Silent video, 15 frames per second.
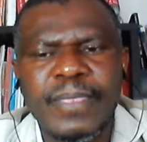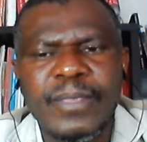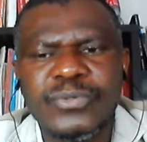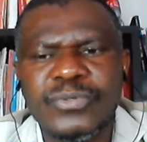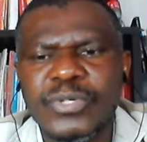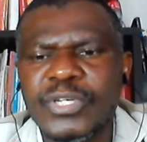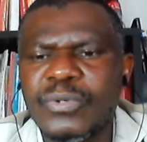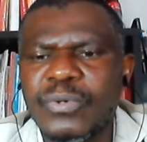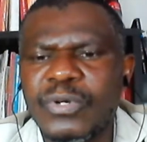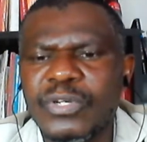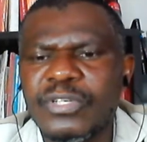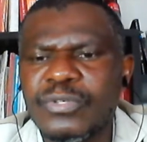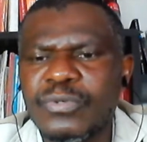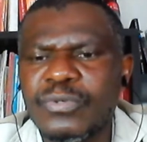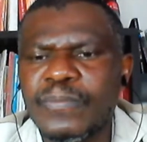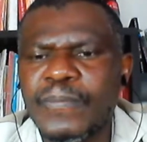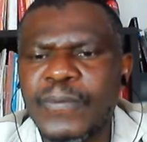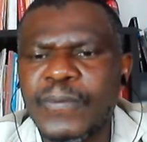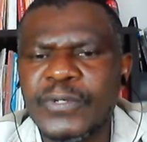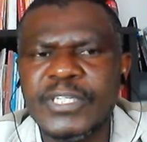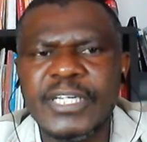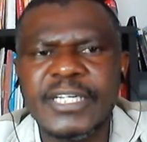So in order to
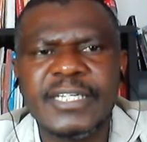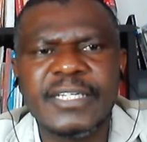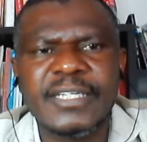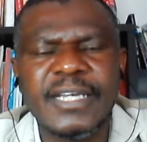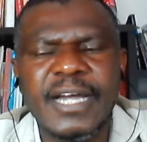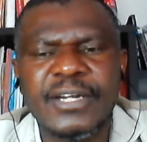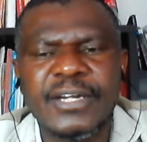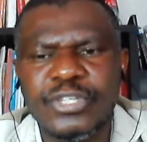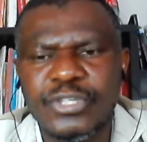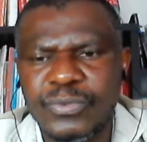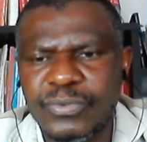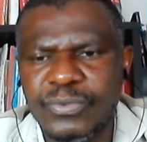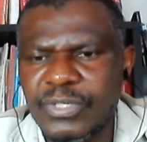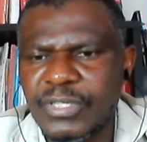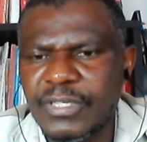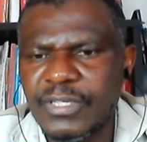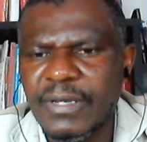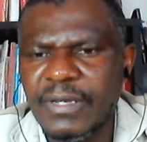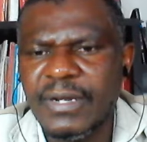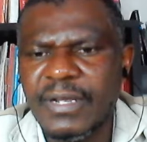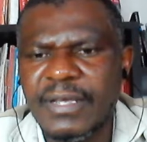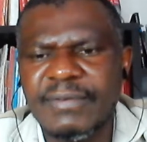protect the accused,
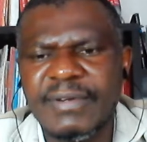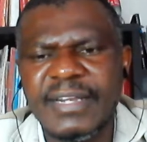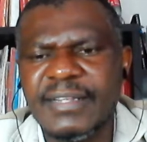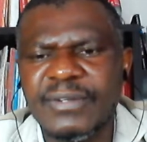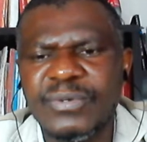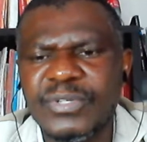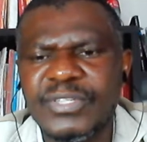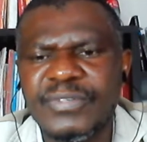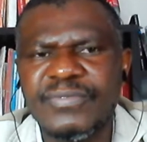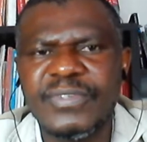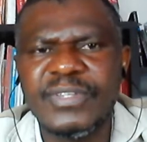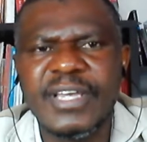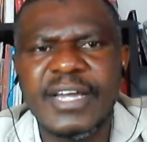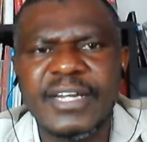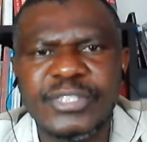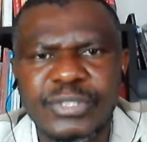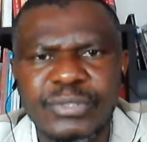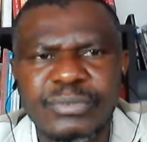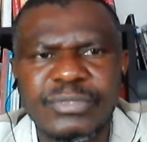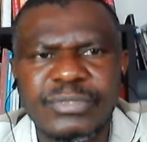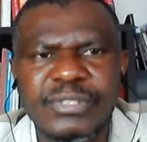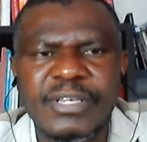rather not even the
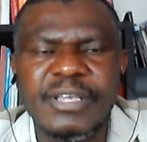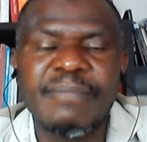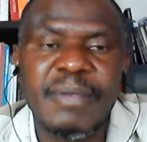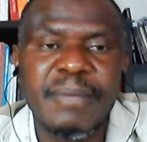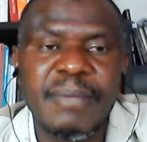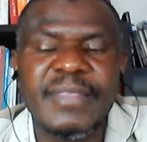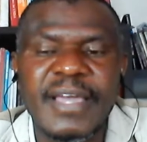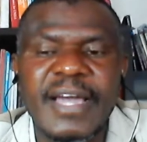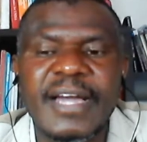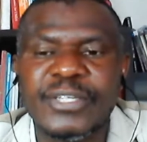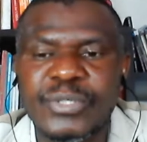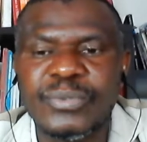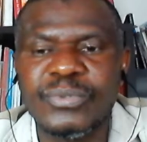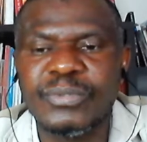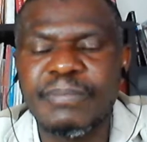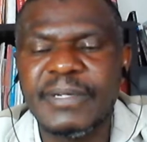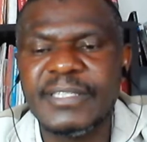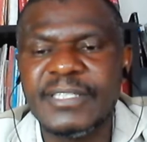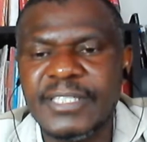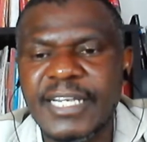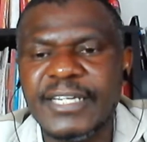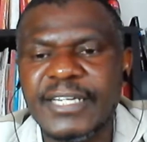accused, it may be the accused, but
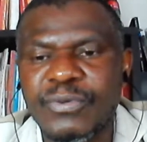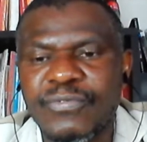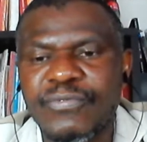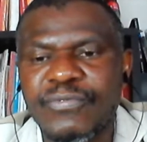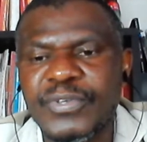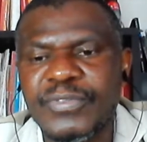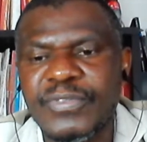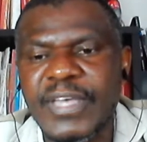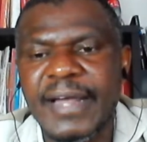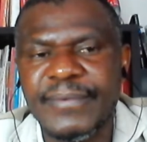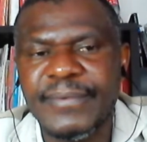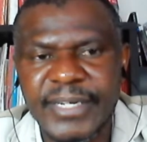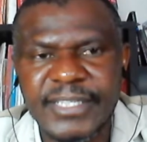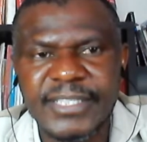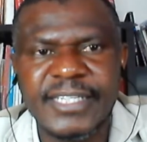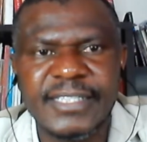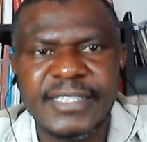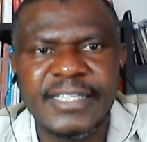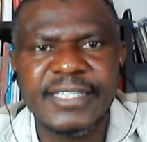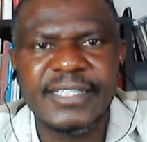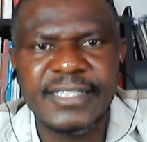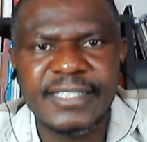start off with the arrested
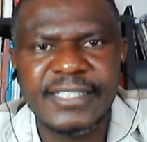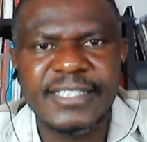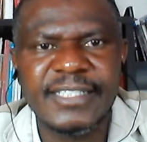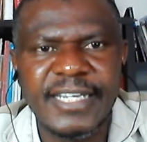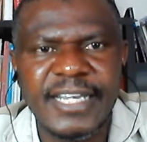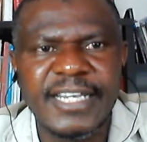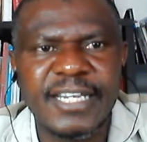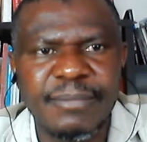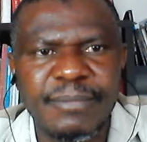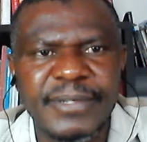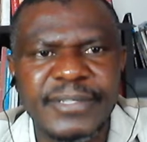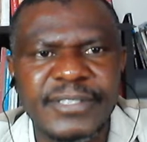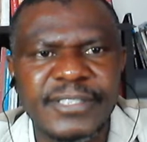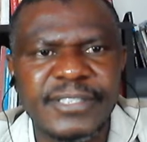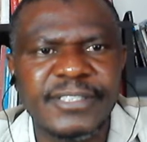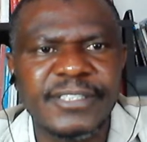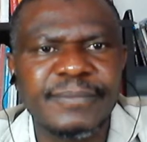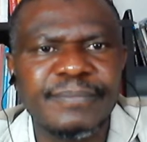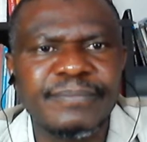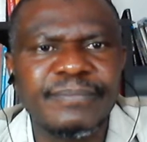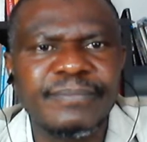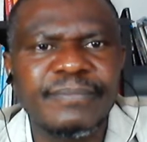and the detained persons,
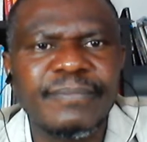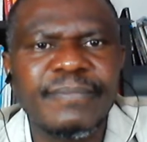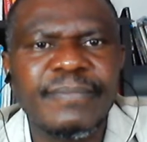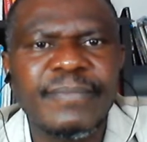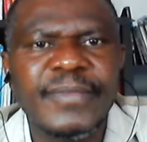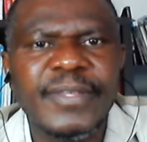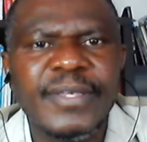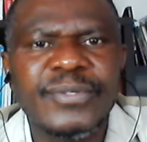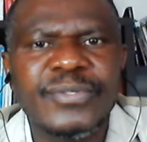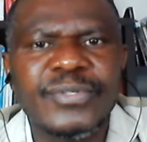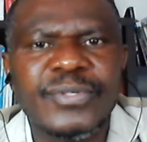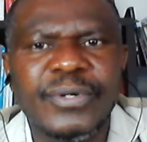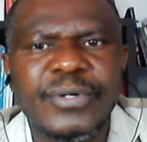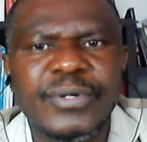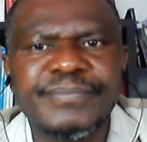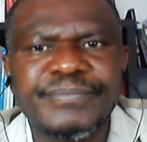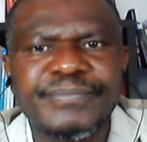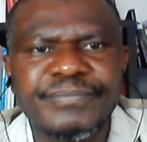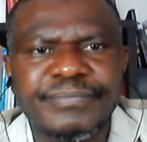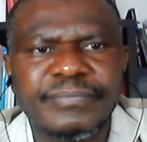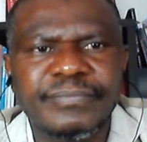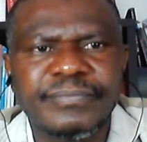so
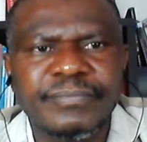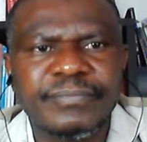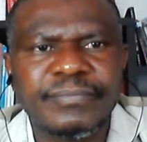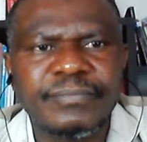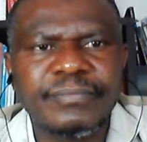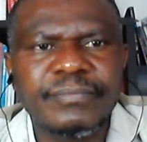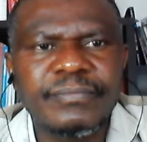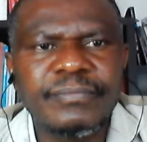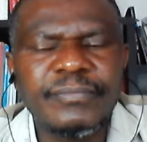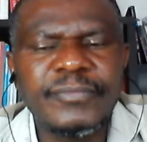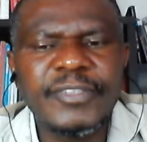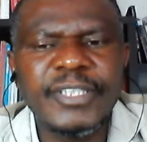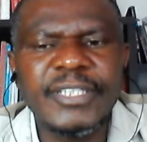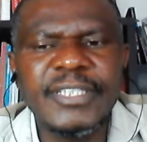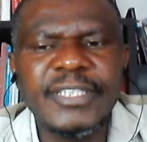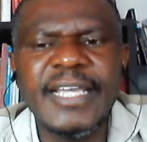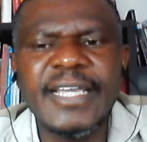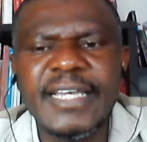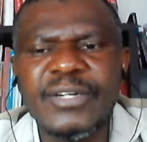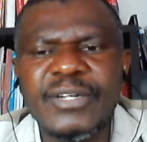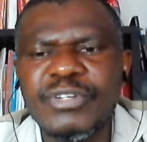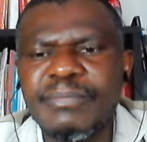they
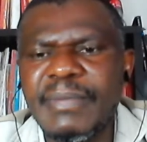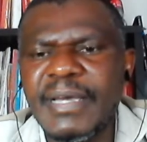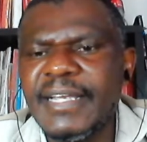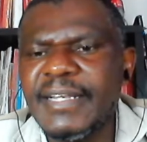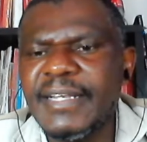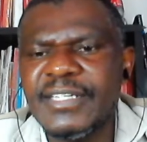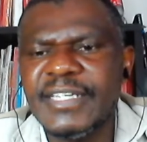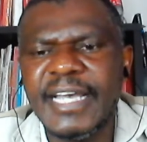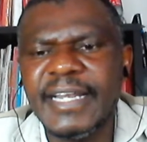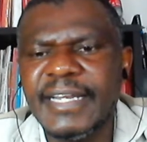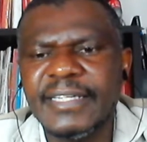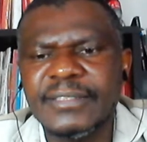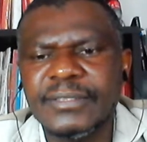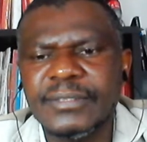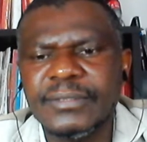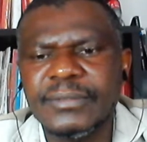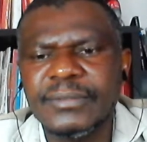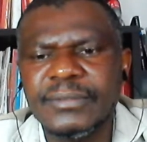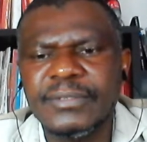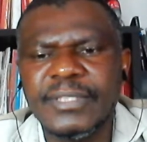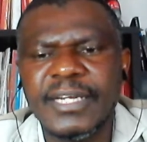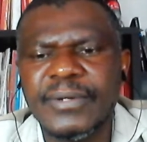can remain silent.
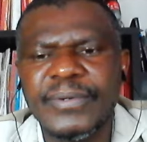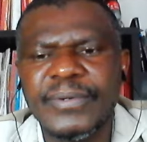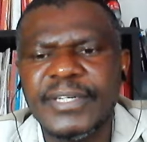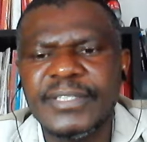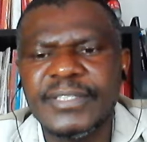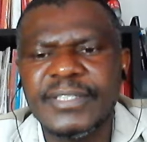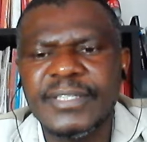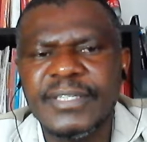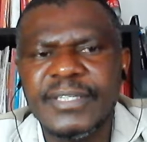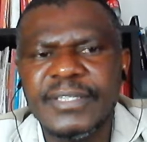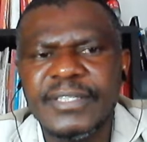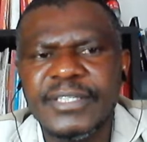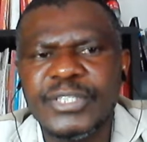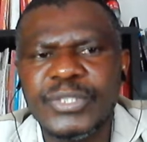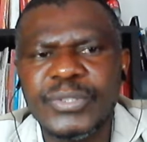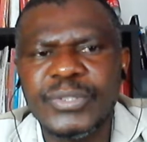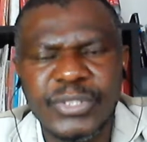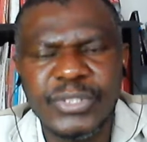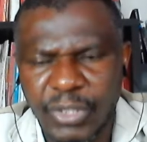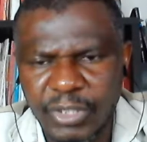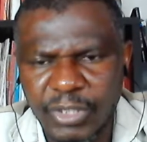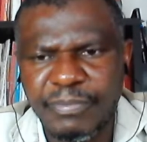In other words, they should
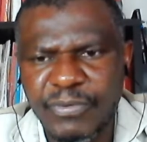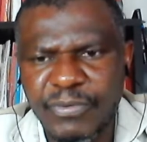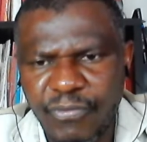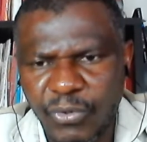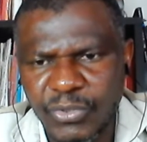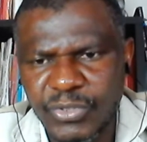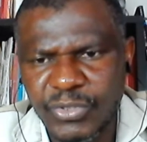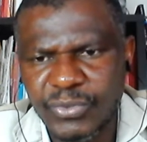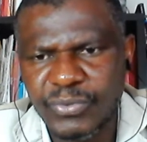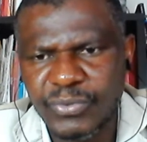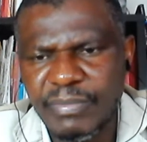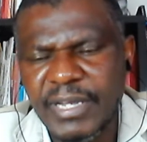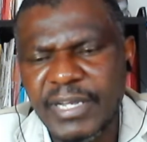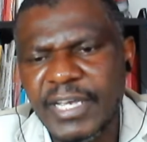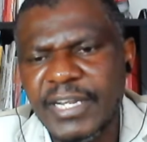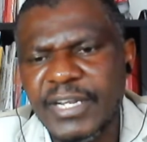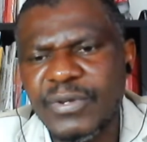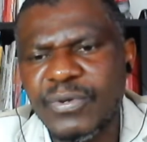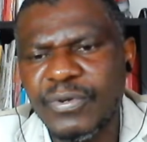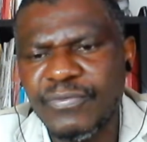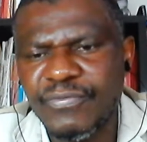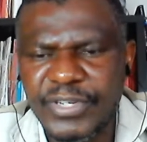not be forced to make any
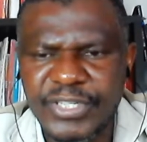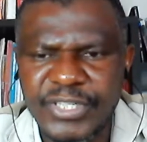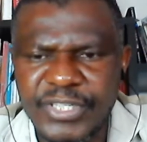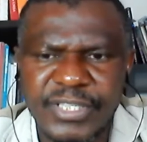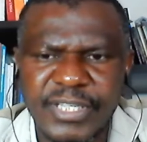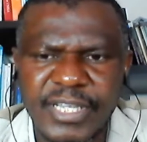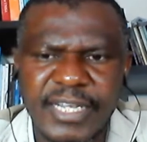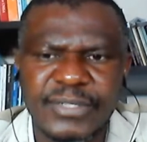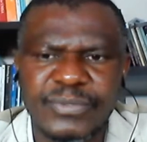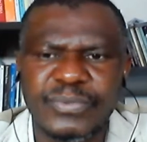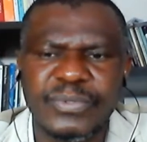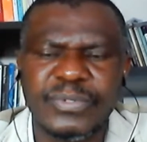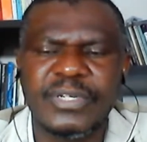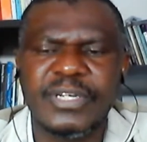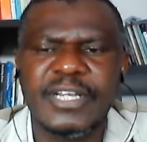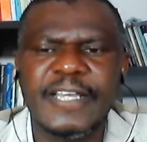confessions that will